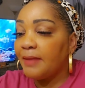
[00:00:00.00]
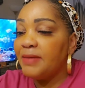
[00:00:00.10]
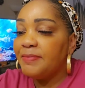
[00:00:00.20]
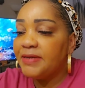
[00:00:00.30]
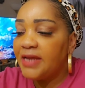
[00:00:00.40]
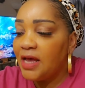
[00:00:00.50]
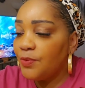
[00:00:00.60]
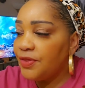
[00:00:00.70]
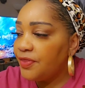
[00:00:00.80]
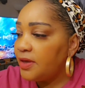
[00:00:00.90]
Maybe not
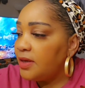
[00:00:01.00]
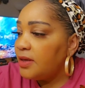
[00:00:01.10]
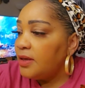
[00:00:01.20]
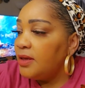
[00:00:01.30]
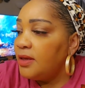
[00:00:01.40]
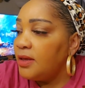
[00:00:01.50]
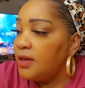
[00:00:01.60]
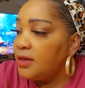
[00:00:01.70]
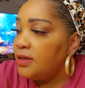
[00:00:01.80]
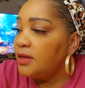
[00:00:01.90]
with
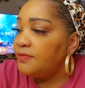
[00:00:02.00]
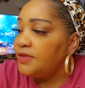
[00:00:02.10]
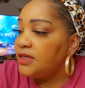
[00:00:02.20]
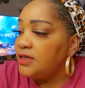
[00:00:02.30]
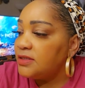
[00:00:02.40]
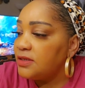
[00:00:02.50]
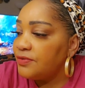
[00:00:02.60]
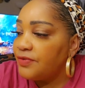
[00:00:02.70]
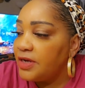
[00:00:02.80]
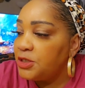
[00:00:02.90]
any of these
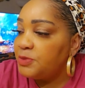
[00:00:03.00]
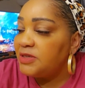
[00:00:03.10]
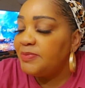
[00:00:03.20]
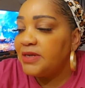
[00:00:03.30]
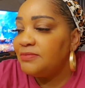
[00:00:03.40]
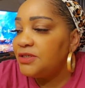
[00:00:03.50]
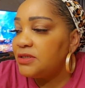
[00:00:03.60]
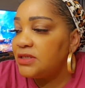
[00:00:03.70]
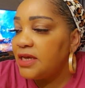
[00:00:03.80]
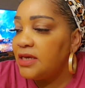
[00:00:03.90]
arrangements. But I'm
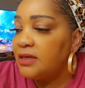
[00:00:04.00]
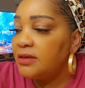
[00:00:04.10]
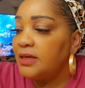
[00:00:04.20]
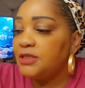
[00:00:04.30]
just saying.